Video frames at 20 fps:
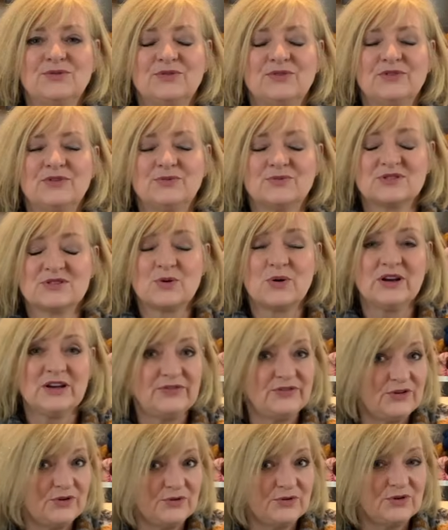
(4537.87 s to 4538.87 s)
there were quite a
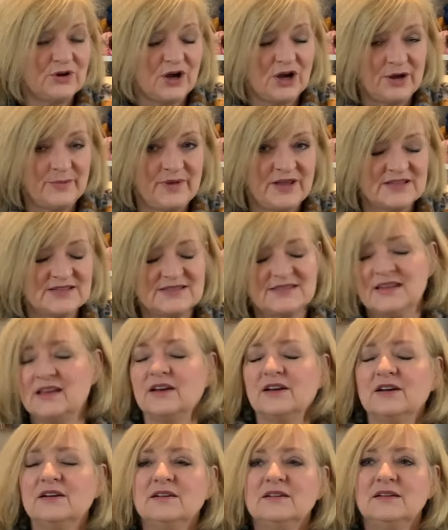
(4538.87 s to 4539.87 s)
few comments
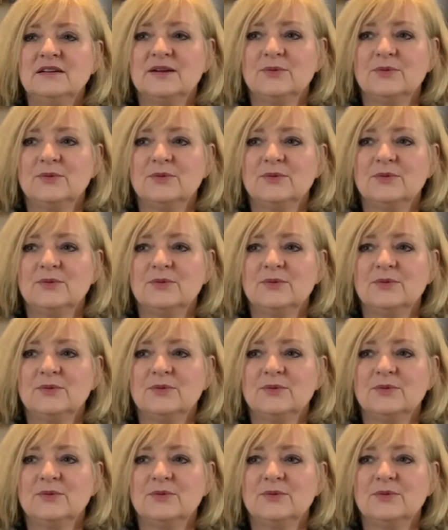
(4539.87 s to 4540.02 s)
there